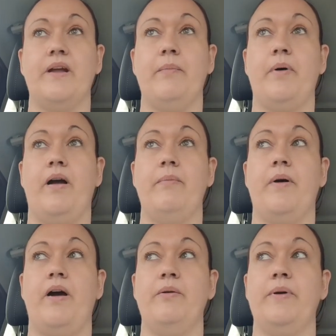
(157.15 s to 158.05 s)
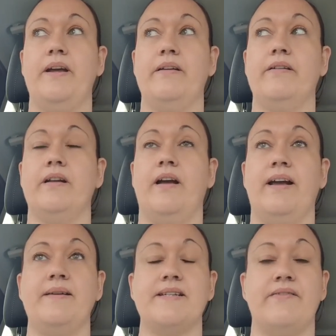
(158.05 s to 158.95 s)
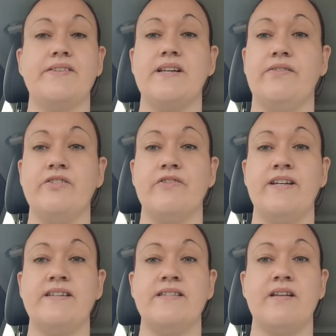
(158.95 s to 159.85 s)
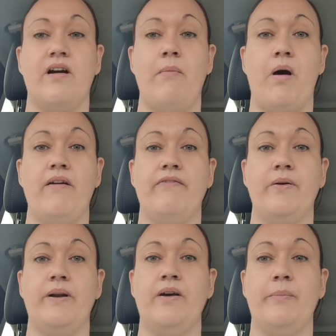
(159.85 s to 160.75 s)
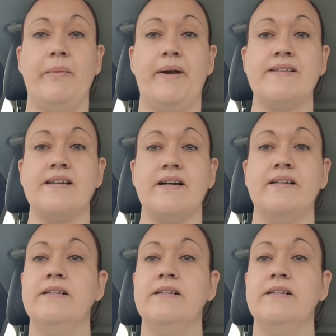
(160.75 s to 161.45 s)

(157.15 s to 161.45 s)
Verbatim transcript: but I'm hoping, like I keep saying, for selfish reasons, that I might feel a little bit better